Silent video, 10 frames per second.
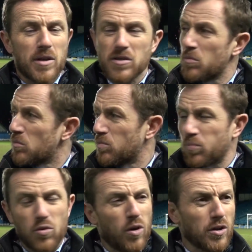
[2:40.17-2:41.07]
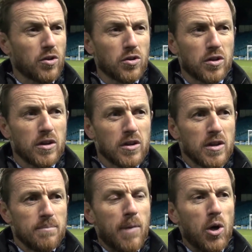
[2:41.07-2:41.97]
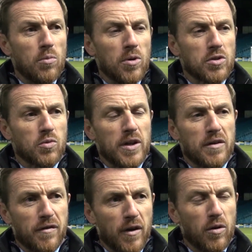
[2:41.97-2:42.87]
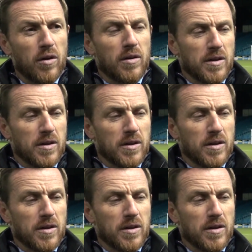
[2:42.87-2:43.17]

I had some quite good moments where you felt,